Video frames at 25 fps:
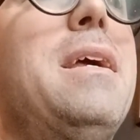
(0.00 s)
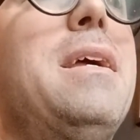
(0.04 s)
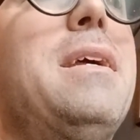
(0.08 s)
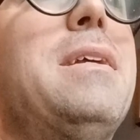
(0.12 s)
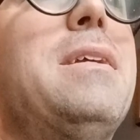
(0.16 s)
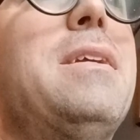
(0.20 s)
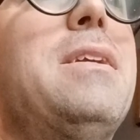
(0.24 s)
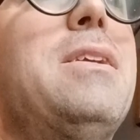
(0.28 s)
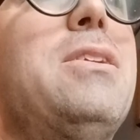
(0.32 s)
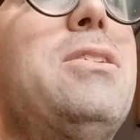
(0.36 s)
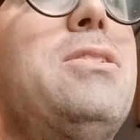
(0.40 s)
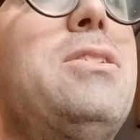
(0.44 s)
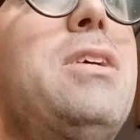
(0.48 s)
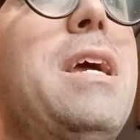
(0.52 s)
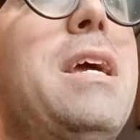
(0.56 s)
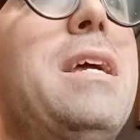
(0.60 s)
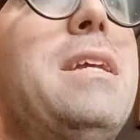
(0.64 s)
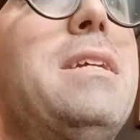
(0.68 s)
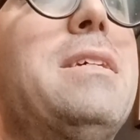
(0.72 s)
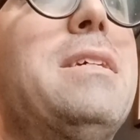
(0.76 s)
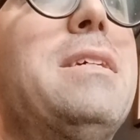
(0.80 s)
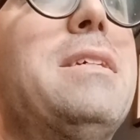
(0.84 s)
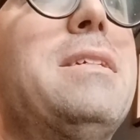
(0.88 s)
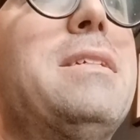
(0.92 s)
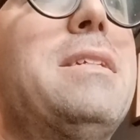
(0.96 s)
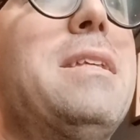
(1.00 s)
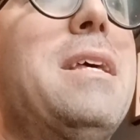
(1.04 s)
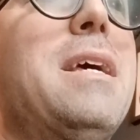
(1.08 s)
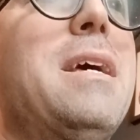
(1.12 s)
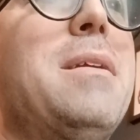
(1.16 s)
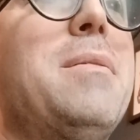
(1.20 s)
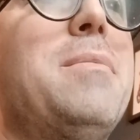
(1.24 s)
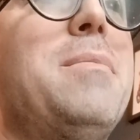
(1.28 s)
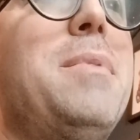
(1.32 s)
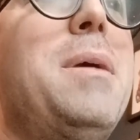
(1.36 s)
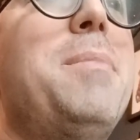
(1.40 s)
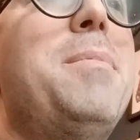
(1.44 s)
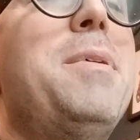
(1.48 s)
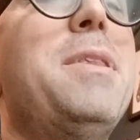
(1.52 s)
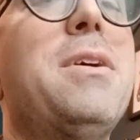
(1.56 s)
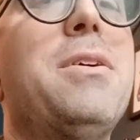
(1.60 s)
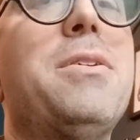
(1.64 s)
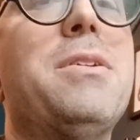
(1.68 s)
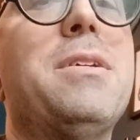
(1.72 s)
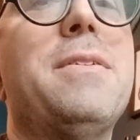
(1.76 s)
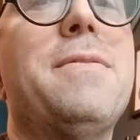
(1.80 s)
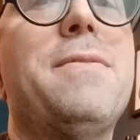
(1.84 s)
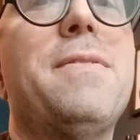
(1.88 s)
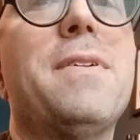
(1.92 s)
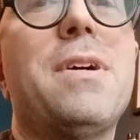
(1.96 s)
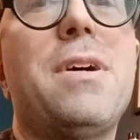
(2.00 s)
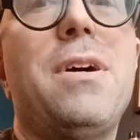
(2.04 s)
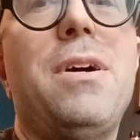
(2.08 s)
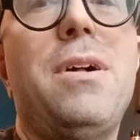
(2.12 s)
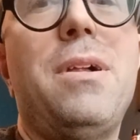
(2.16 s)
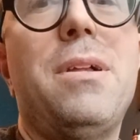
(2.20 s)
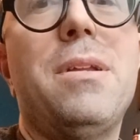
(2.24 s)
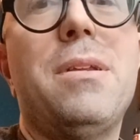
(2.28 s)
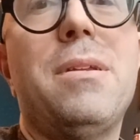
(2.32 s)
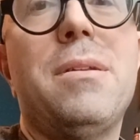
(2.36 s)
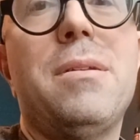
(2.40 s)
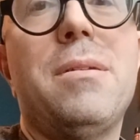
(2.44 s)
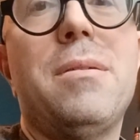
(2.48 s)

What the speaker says: changes that maybe they're difficult,